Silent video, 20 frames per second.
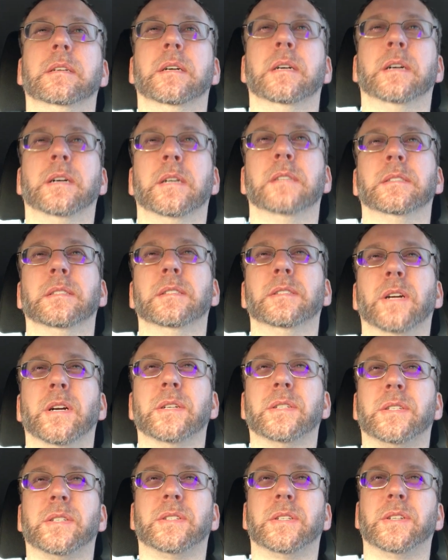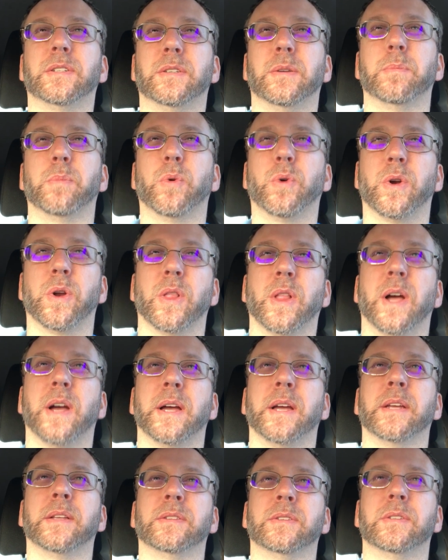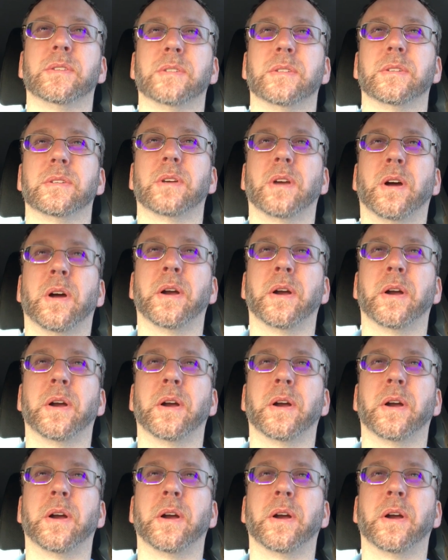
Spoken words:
narcissists and borderlines